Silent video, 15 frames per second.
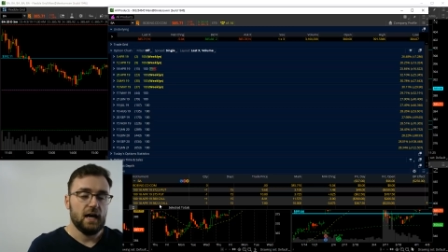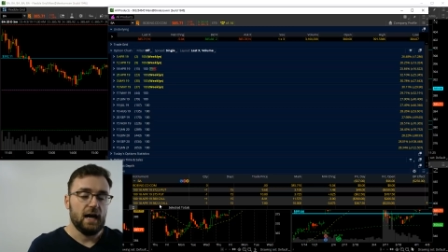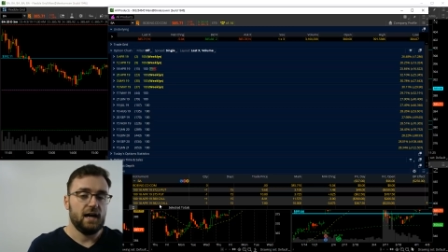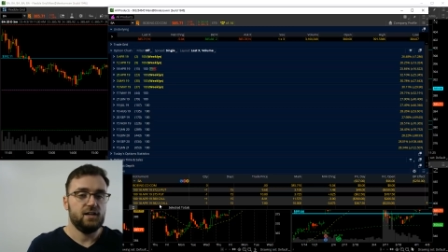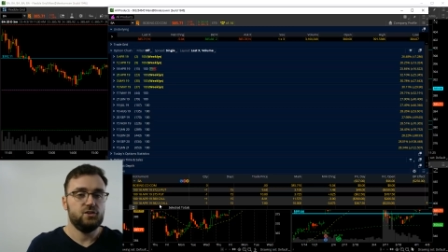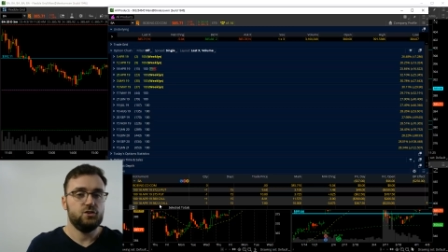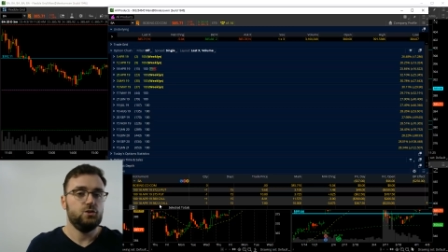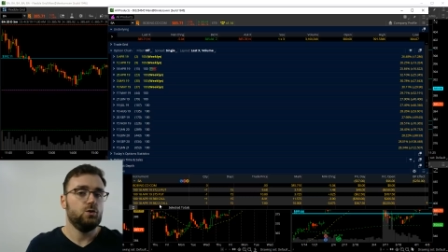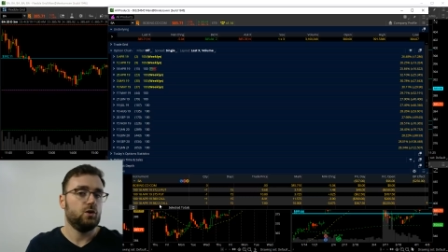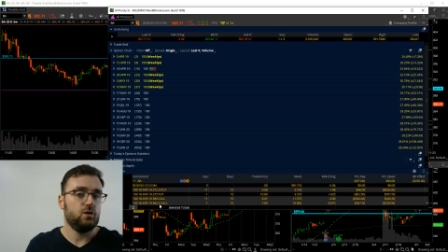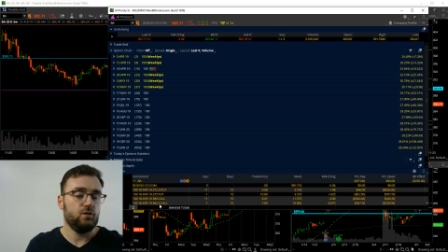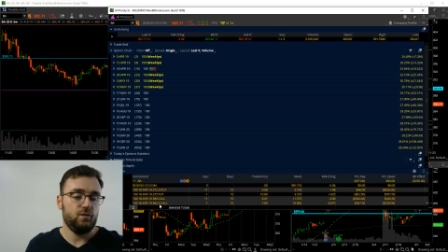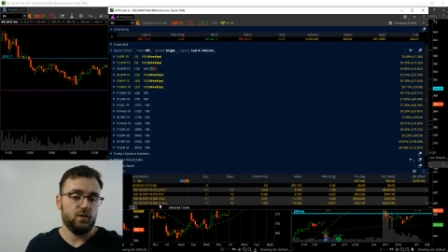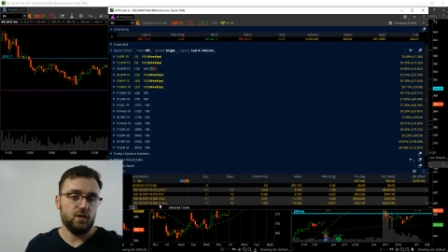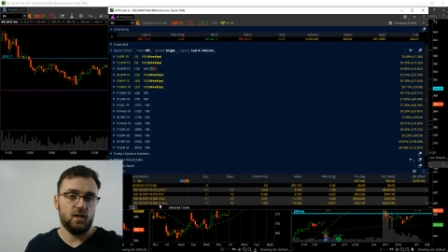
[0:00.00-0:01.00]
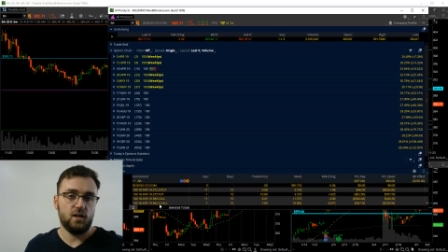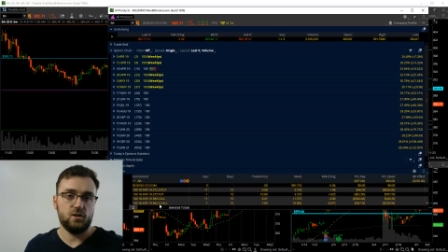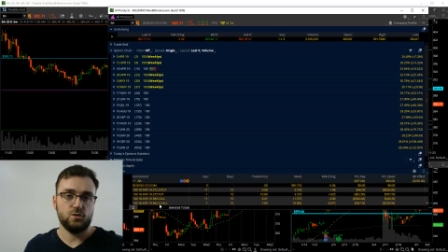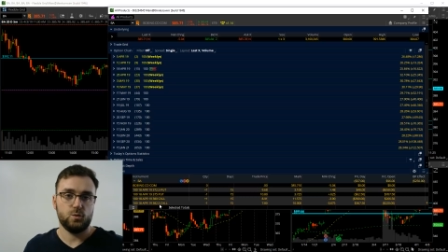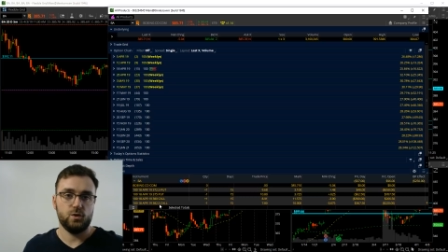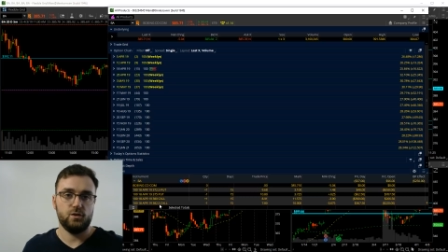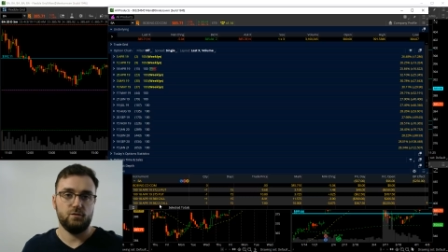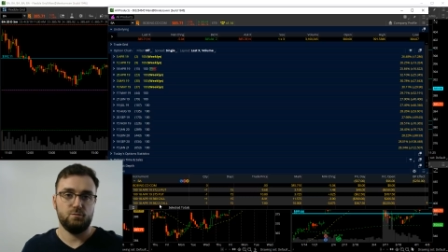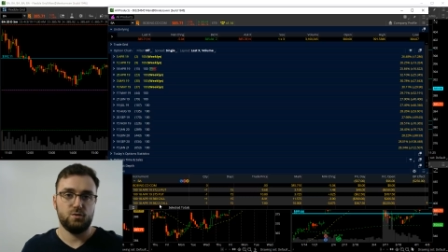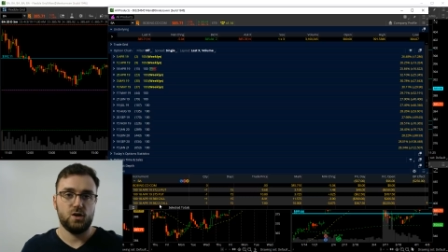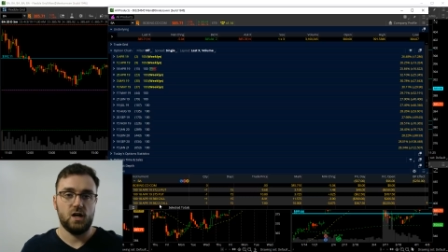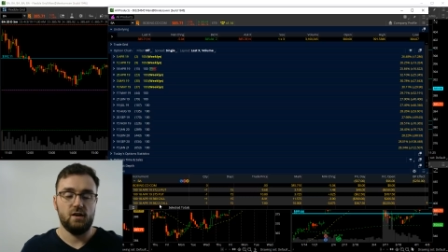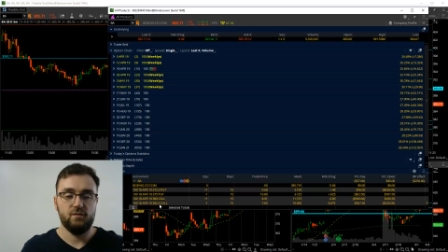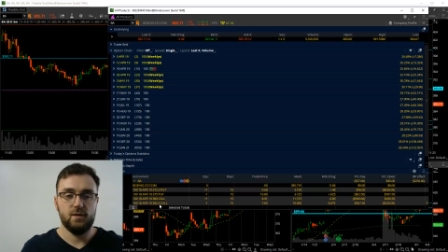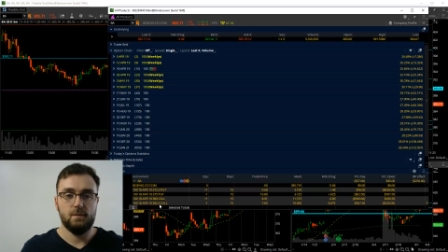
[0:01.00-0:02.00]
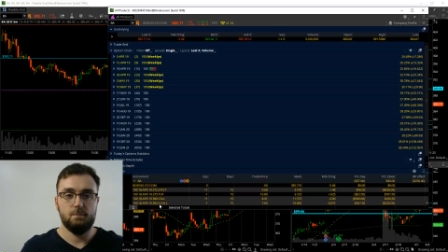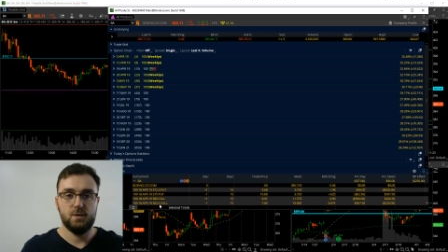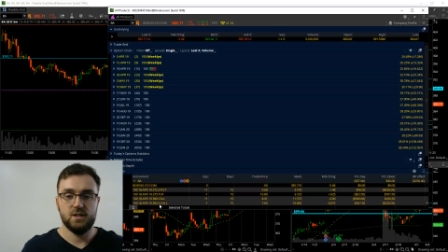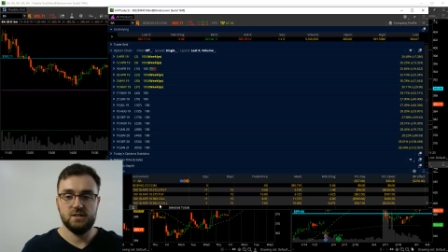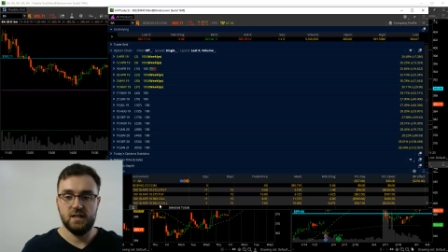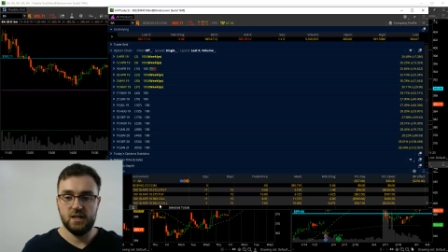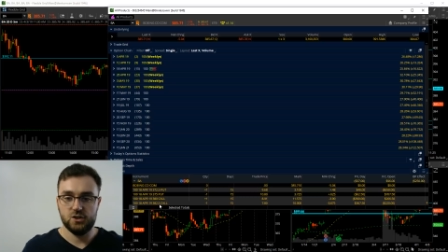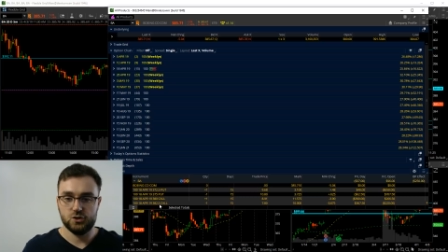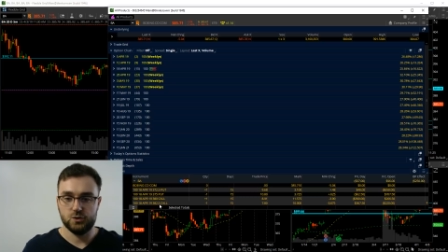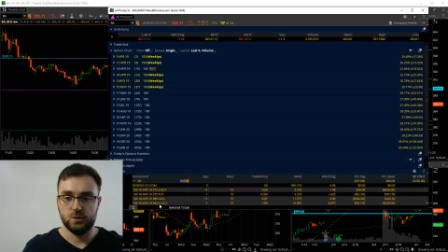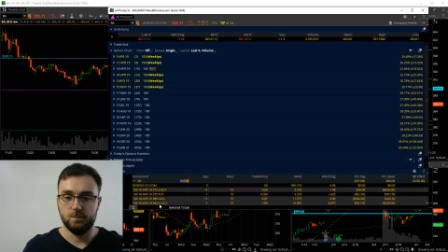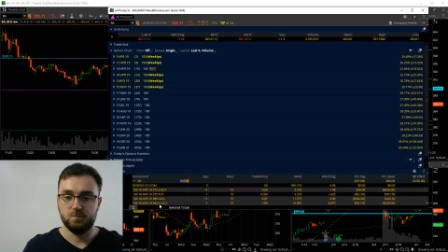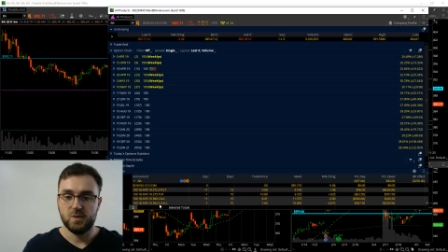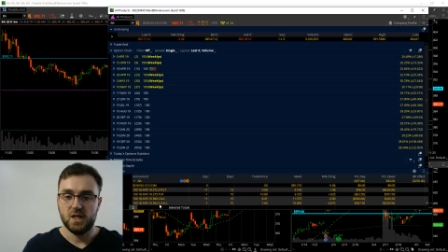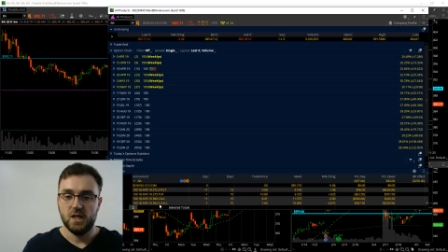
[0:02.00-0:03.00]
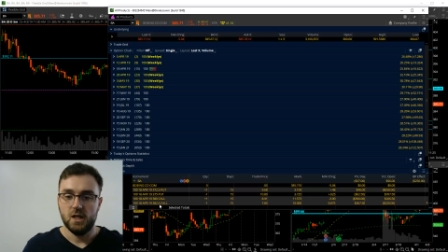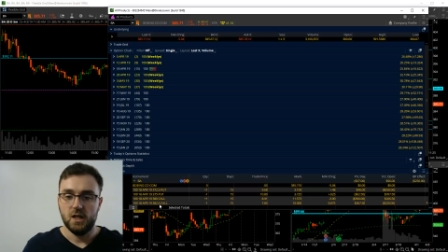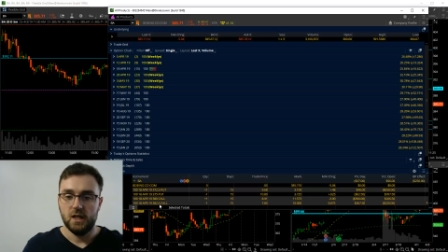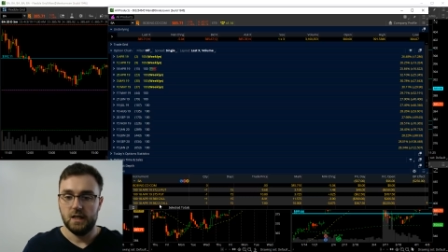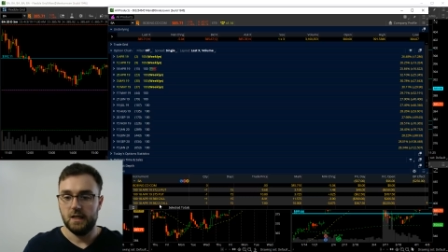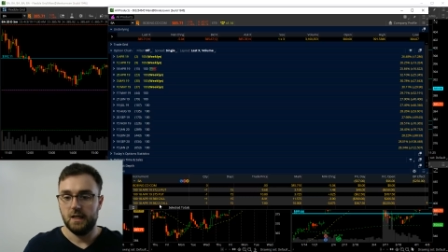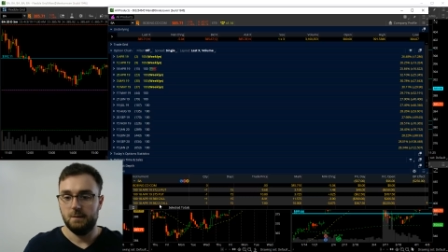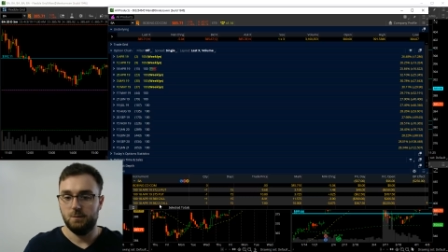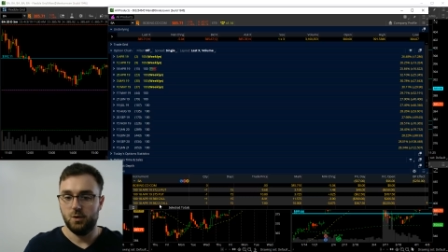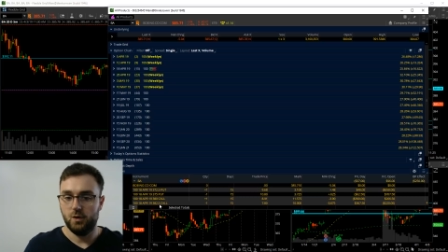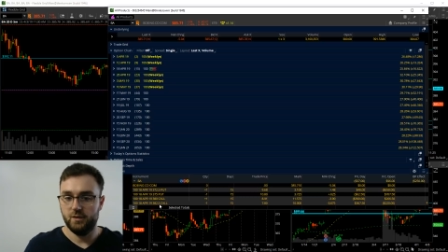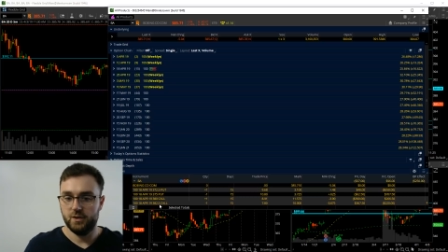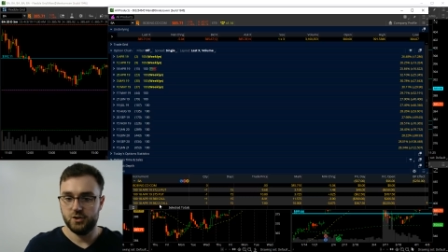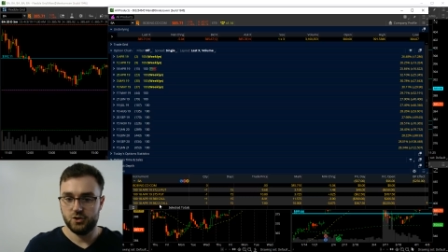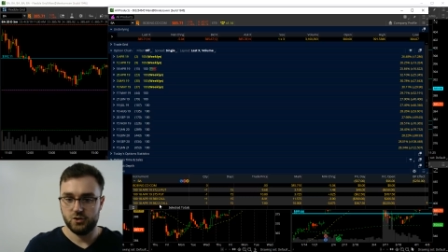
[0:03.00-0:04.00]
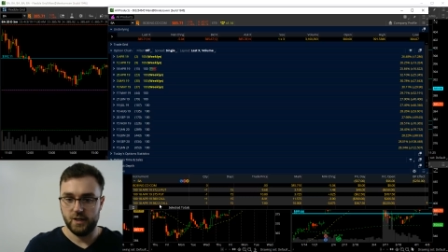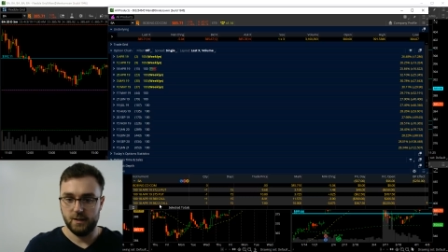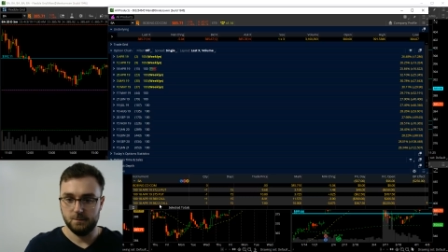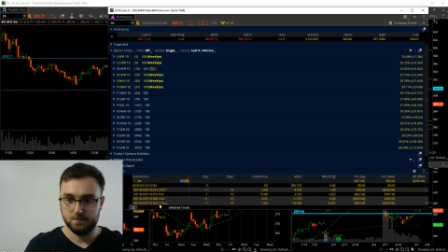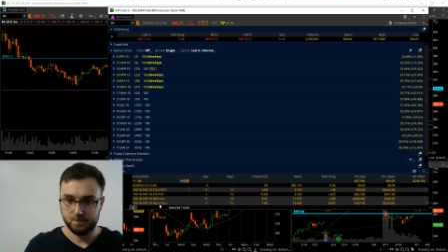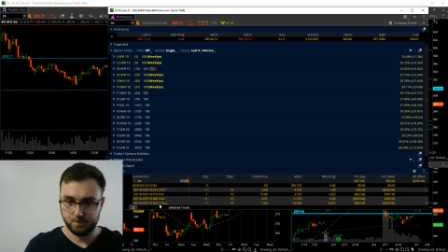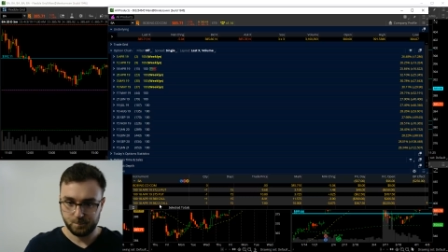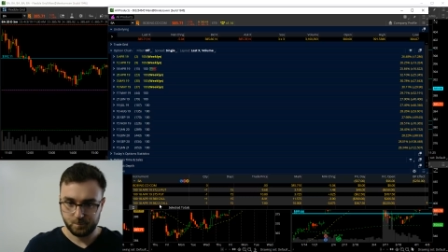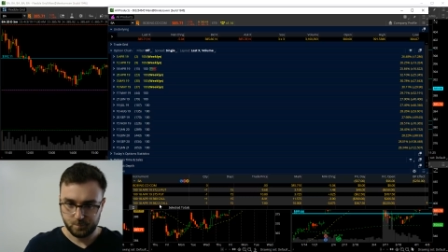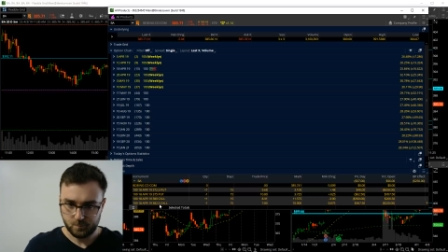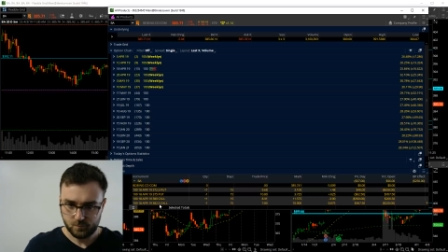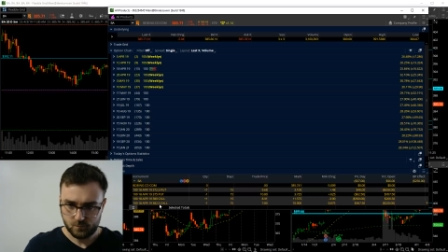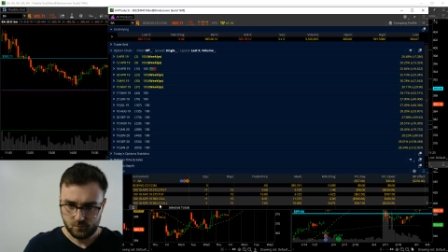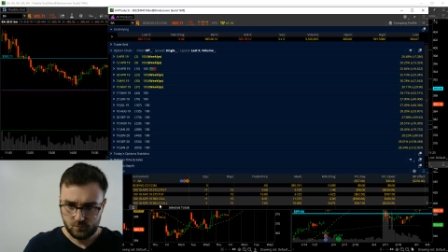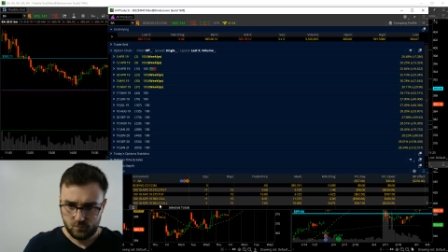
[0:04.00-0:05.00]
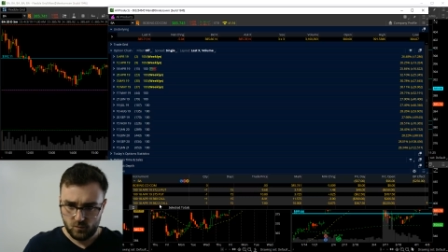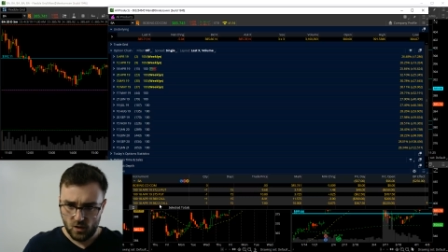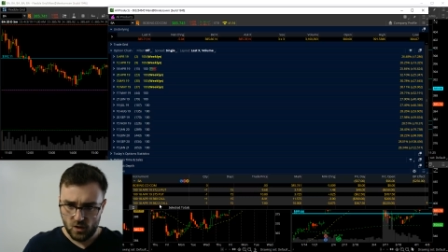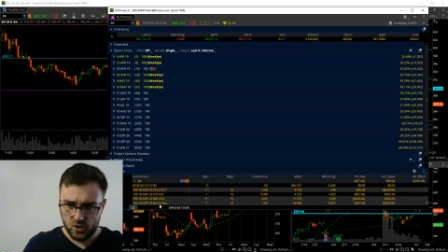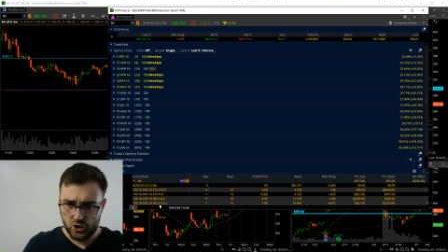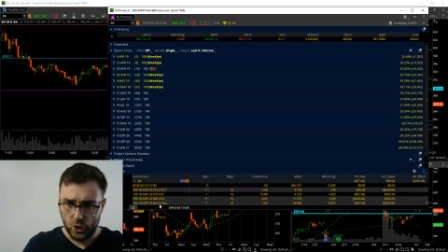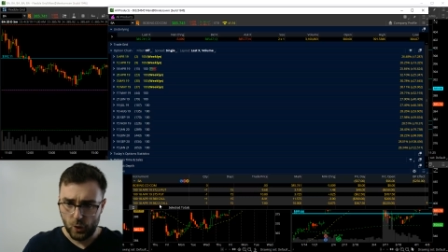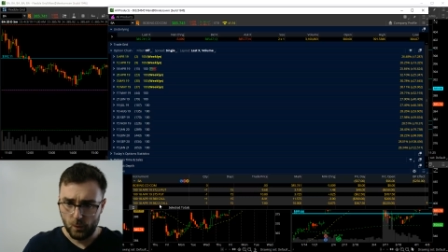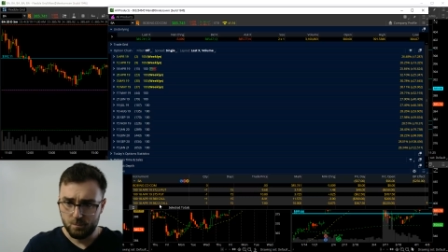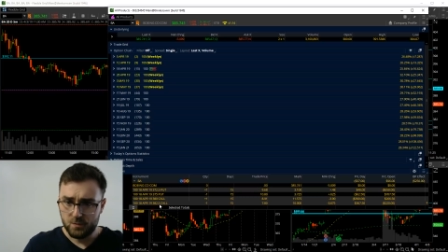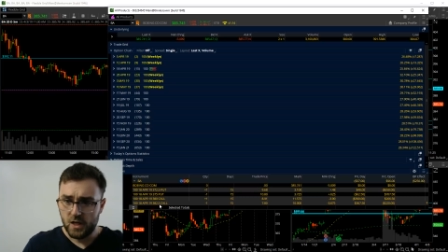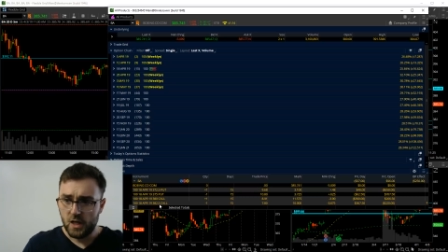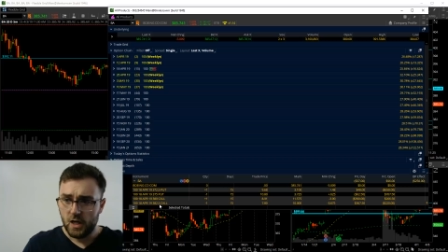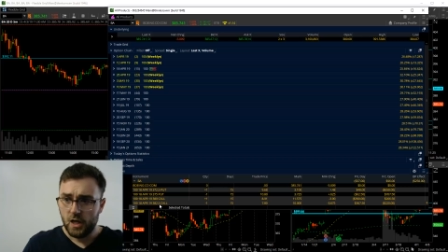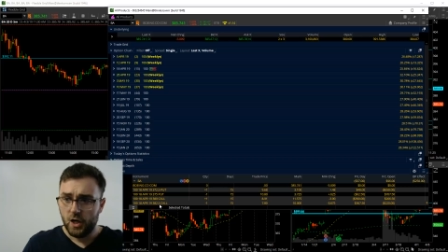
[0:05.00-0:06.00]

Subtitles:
I had $250 worth of profit potential on this trade. So